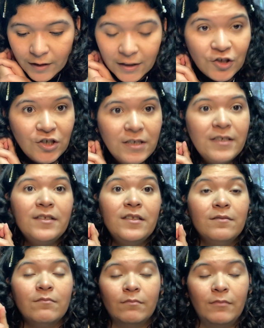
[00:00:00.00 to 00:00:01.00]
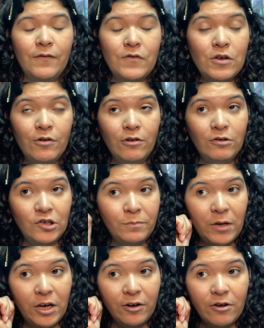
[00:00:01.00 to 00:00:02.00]
She's, if you don't know
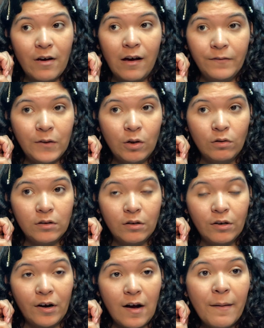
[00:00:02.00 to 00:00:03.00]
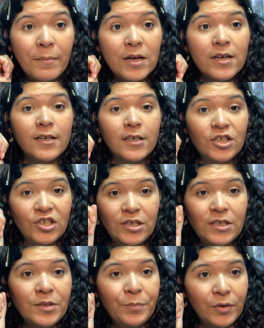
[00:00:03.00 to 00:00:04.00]
Jameer, you have to go look her up.
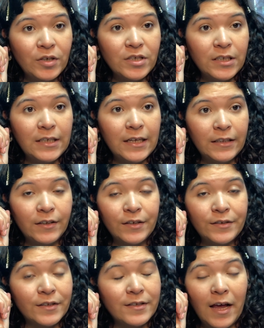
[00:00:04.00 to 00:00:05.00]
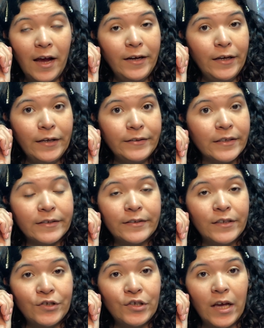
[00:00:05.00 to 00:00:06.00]
She's the person that does the tiniest
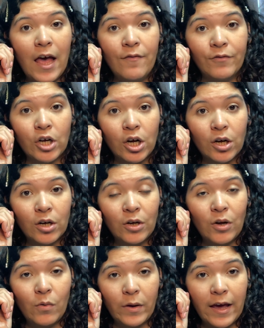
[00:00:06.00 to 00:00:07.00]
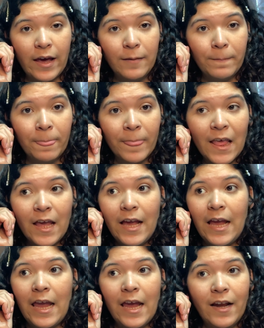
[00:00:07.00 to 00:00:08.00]
stitching ever, okay?
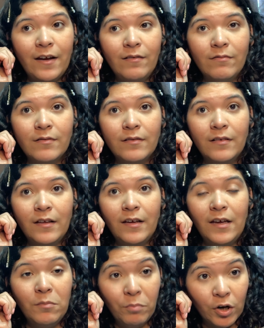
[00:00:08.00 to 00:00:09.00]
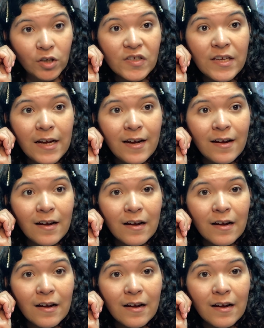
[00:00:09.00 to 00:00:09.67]
And in person,